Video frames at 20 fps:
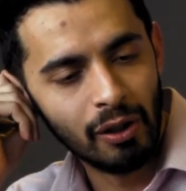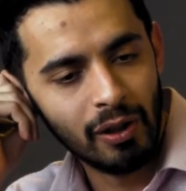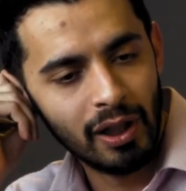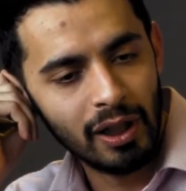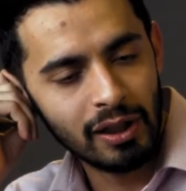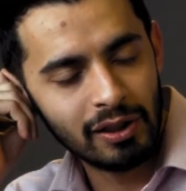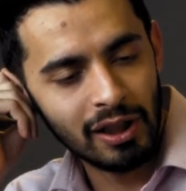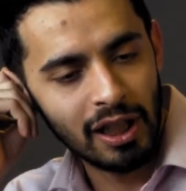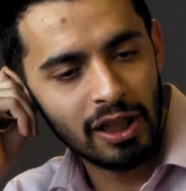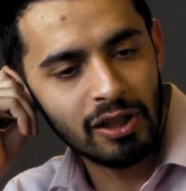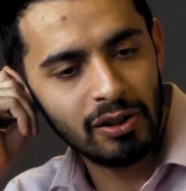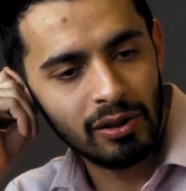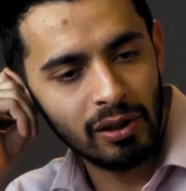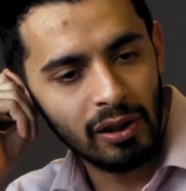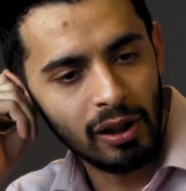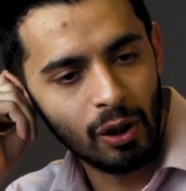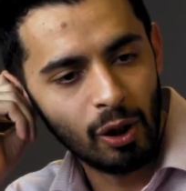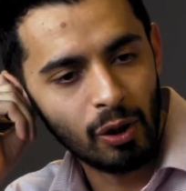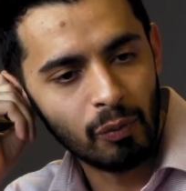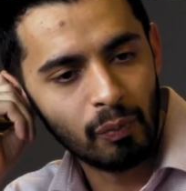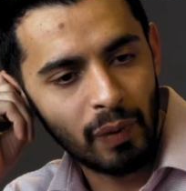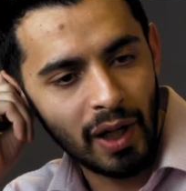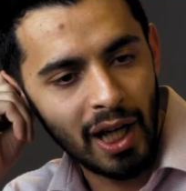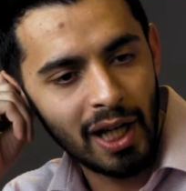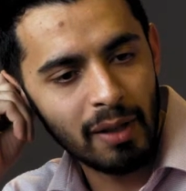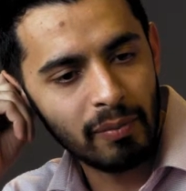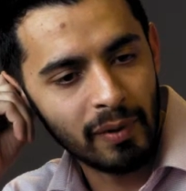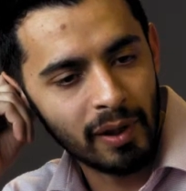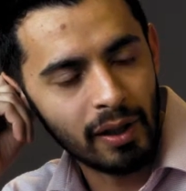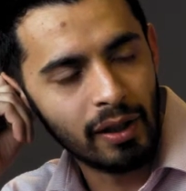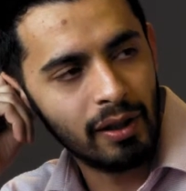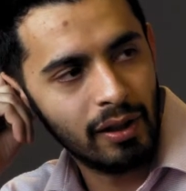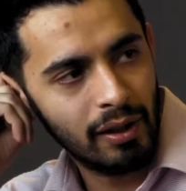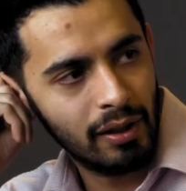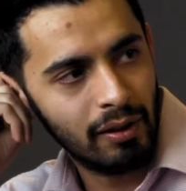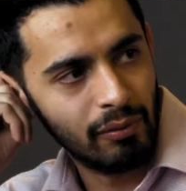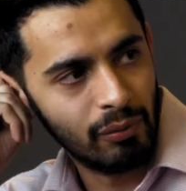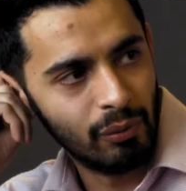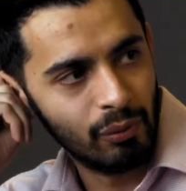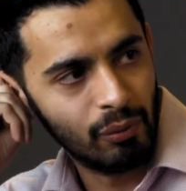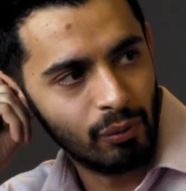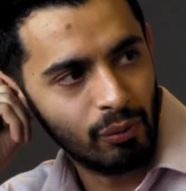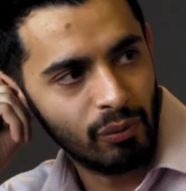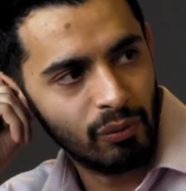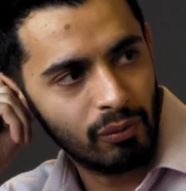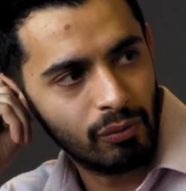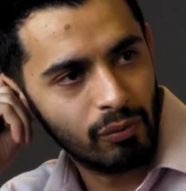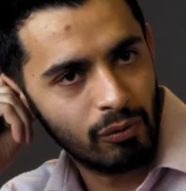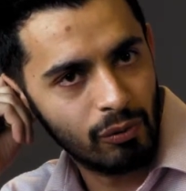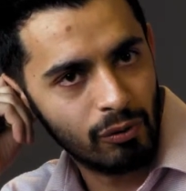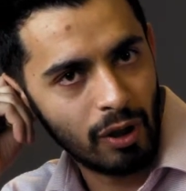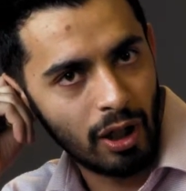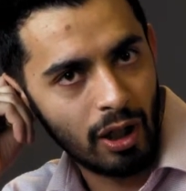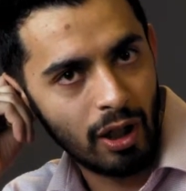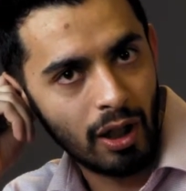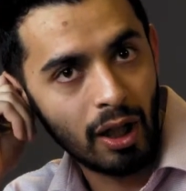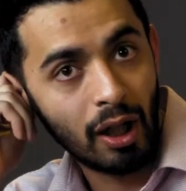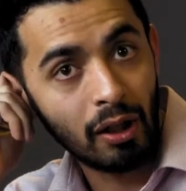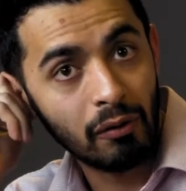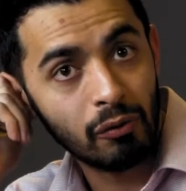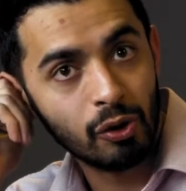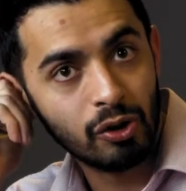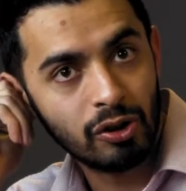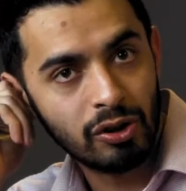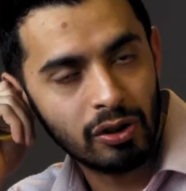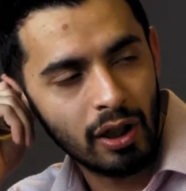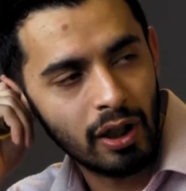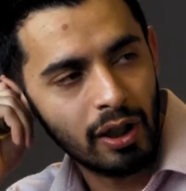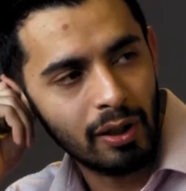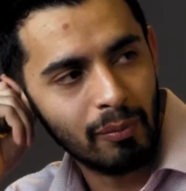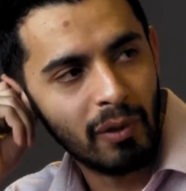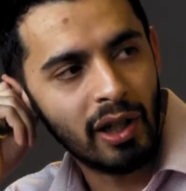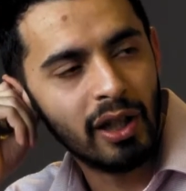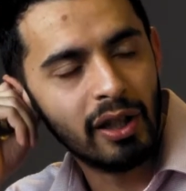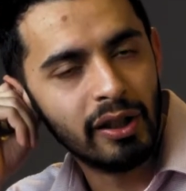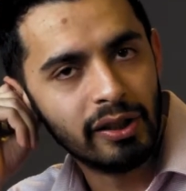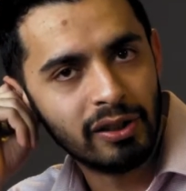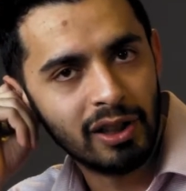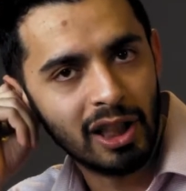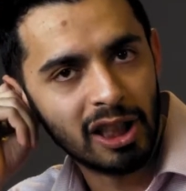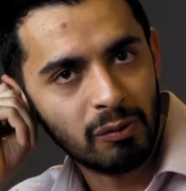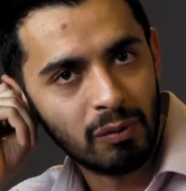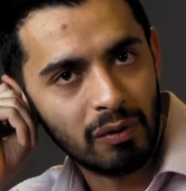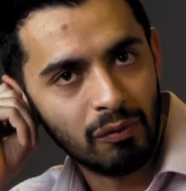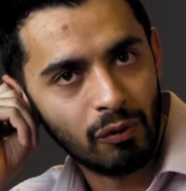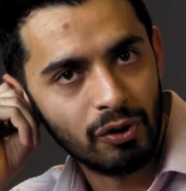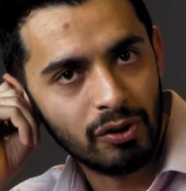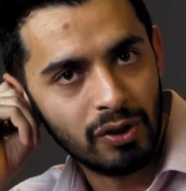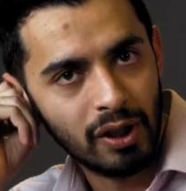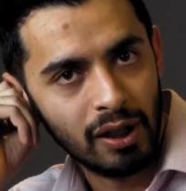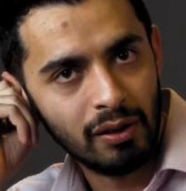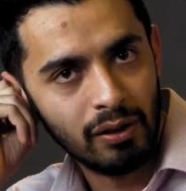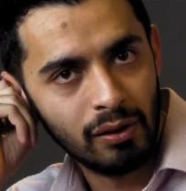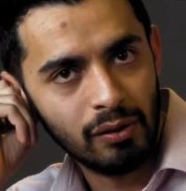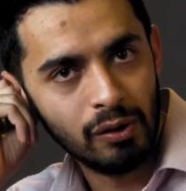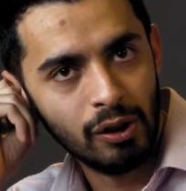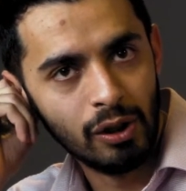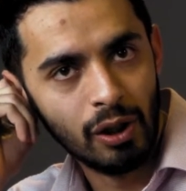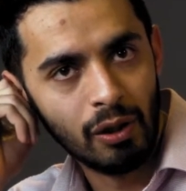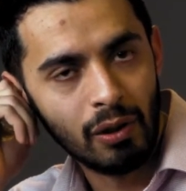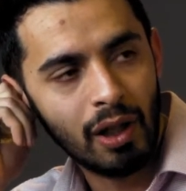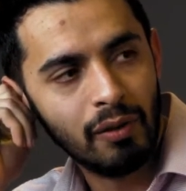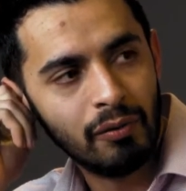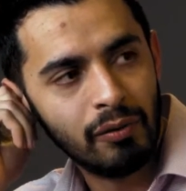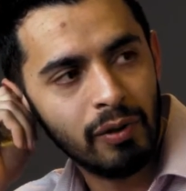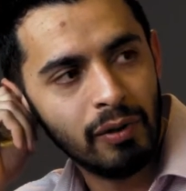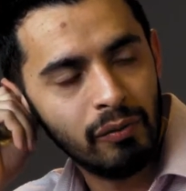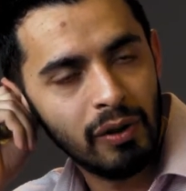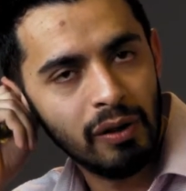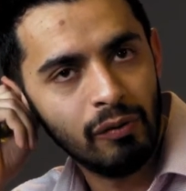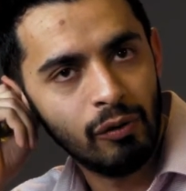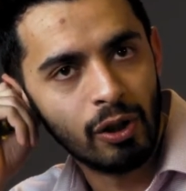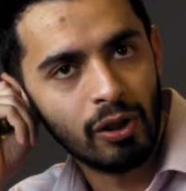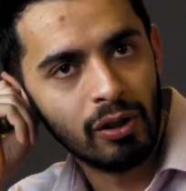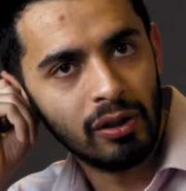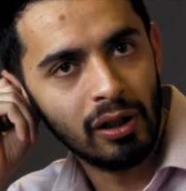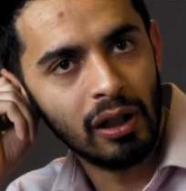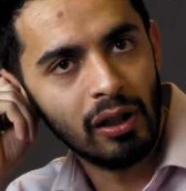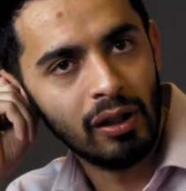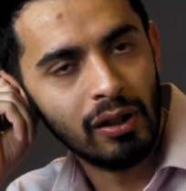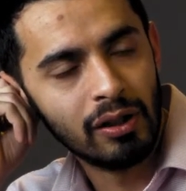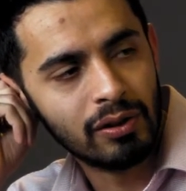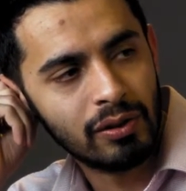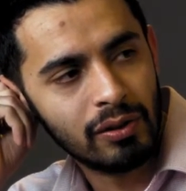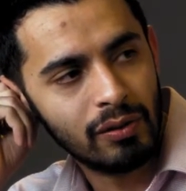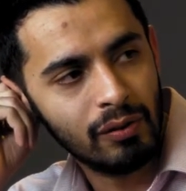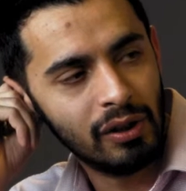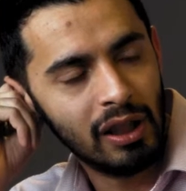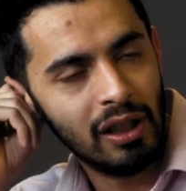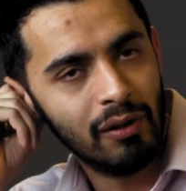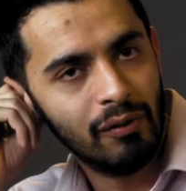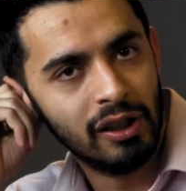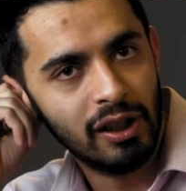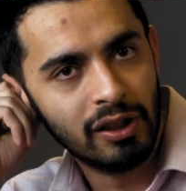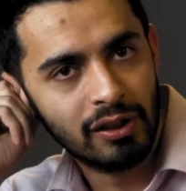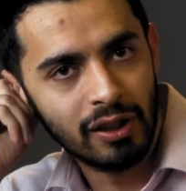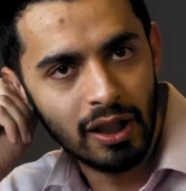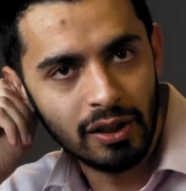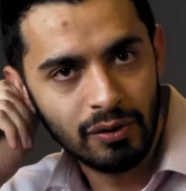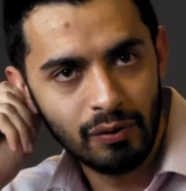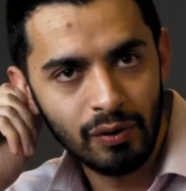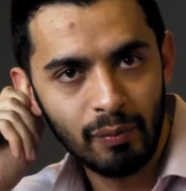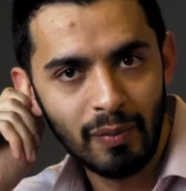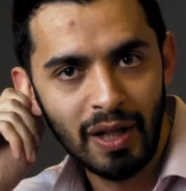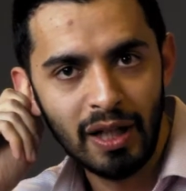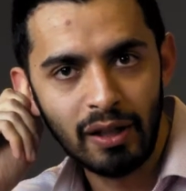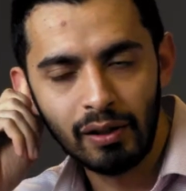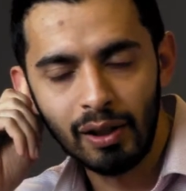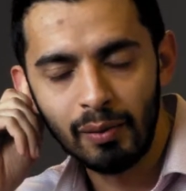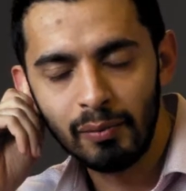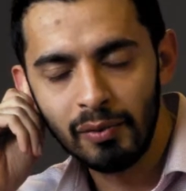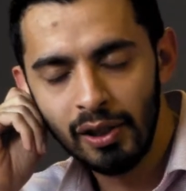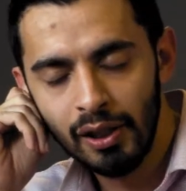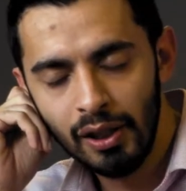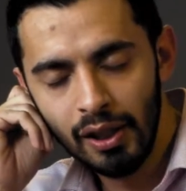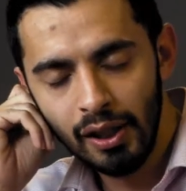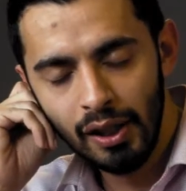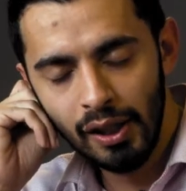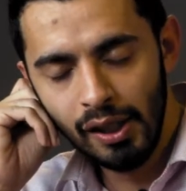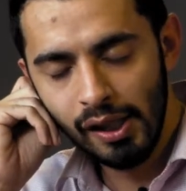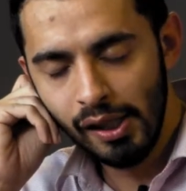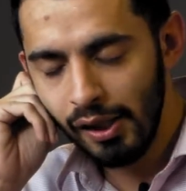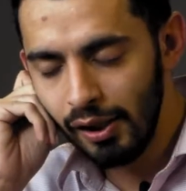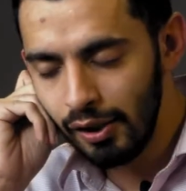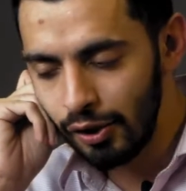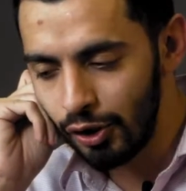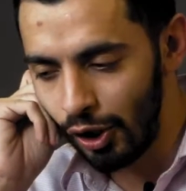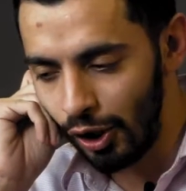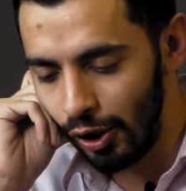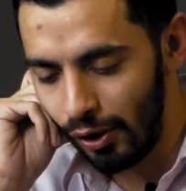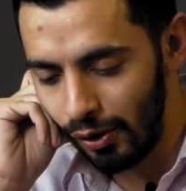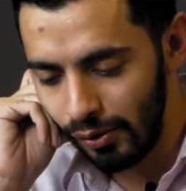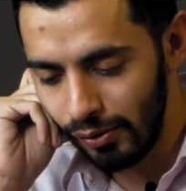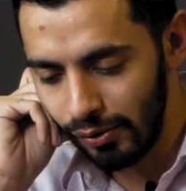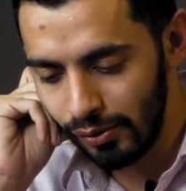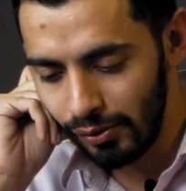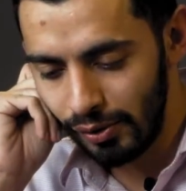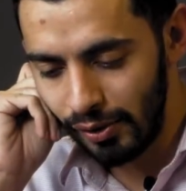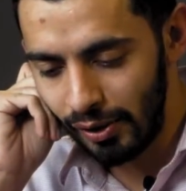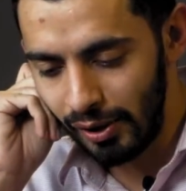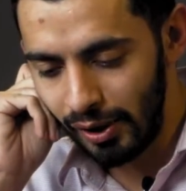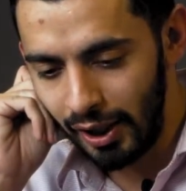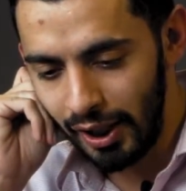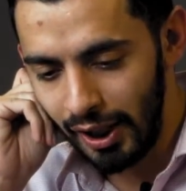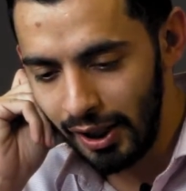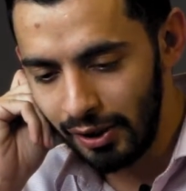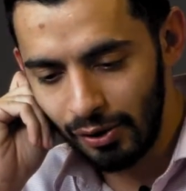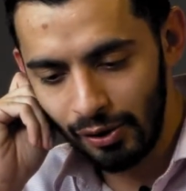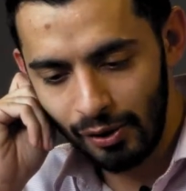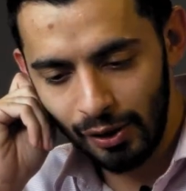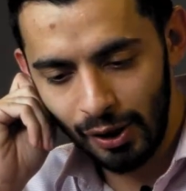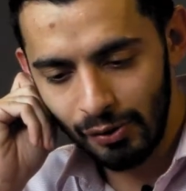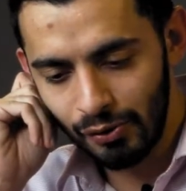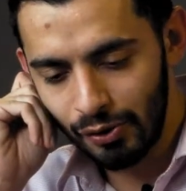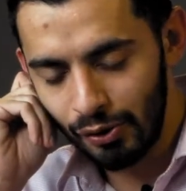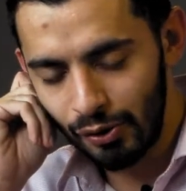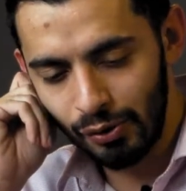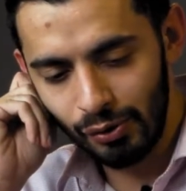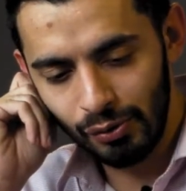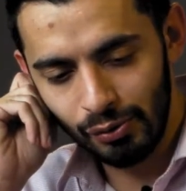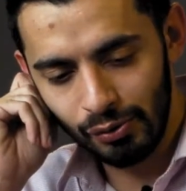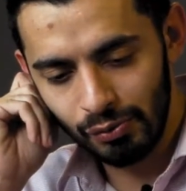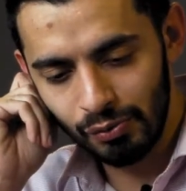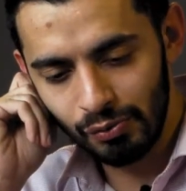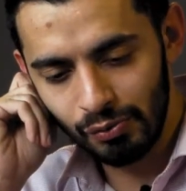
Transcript: Essentially on paper, I would say my assessment was that we've got to deal with this as we're bankrupt. So I had to go through